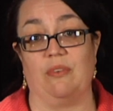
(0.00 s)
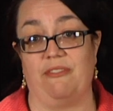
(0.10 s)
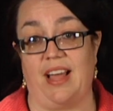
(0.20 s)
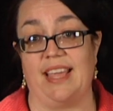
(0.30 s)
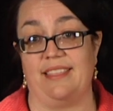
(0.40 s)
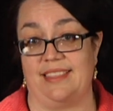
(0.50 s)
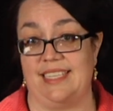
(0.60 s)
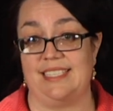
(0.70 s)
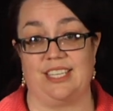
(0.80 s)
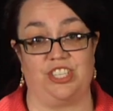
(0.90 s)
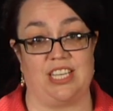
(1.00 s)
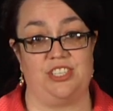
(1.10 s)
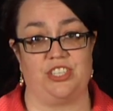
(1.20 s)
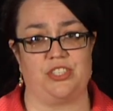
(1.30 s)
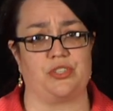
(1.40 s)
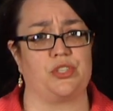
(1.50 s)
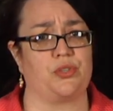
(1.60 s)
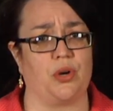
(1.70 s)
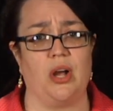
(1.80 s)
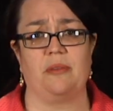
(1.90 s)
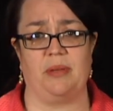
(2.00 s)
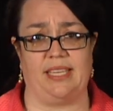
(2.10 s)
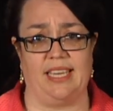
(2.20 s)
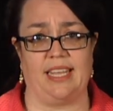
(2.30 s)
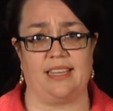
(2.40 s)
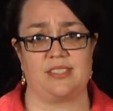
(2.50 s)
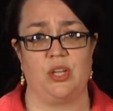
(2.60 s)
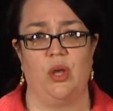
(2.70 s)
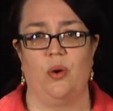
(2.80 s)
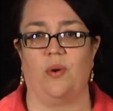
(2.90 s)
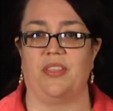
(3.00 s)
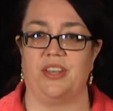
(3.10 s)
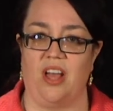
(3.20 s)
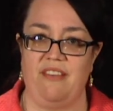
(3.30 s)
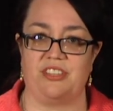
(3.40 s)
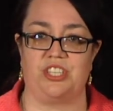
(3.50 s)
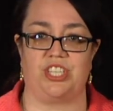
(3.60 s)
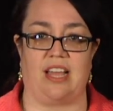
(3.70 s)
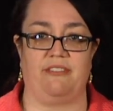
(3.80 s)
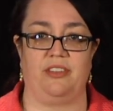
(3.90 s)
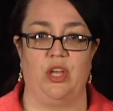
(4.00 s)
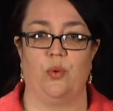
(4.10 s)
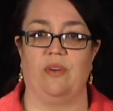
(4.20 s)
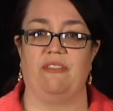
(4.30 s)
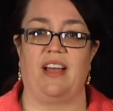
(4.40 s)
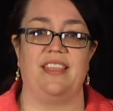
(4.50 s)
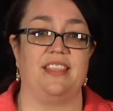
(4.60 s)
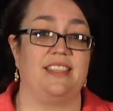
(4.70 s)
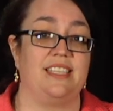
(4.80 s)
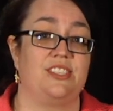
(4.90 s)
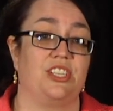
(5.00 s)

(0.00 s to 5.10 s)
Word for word: will find that these suggestions are strong beginnings, while the novice chef will find that these